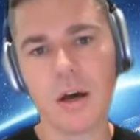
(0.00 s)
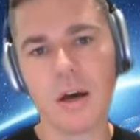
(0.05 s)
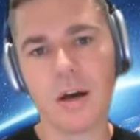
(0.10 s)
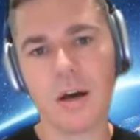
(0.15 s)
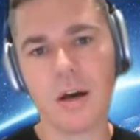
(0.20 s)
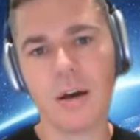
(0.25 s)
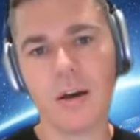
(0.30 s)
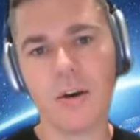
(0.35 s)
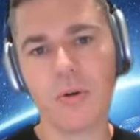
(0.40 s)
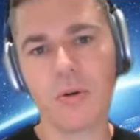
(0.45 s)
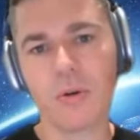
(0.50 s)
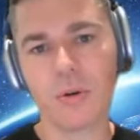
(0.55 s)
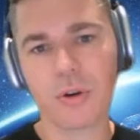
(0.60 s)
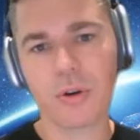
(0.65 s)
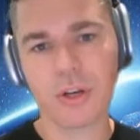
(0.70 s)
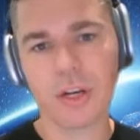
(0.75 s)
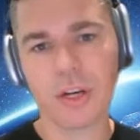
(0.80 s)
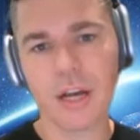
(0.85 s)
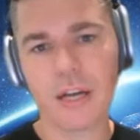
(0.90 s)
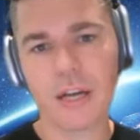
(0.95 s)
uh,
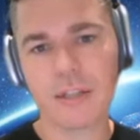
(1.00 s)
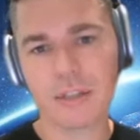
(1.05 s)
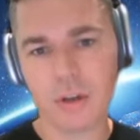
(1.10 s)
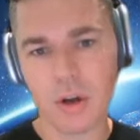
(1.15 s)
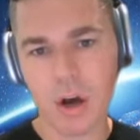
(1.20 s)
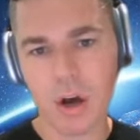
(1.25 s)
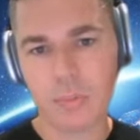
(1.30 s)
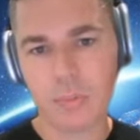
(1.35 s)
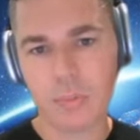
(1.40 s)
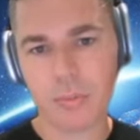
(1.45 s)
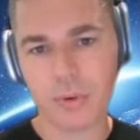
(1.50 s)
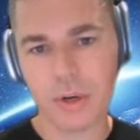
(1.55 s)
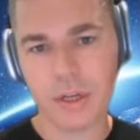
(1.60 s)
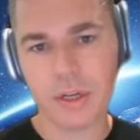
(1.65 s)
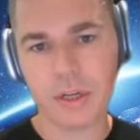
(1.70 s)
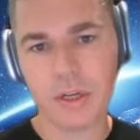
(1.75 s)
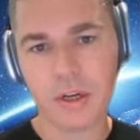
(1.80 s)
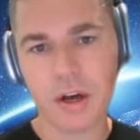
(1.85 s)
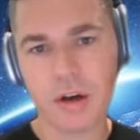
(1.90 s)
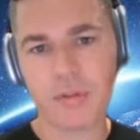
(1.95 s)
organize and
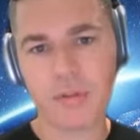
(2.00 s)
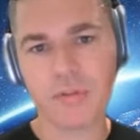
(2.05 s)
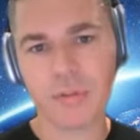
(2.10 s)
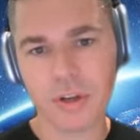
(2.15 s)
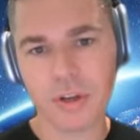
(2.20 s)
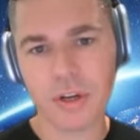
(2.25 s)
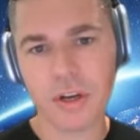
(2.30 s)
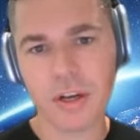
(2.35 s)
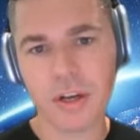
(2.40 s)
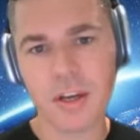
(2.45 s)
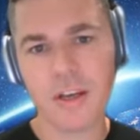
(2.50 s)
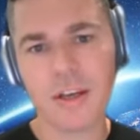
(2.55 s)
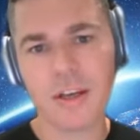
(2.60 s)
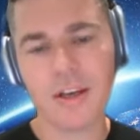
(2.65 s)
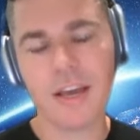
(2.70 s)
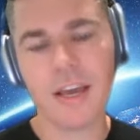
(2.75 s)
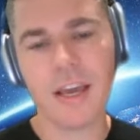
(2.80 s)
operate and govern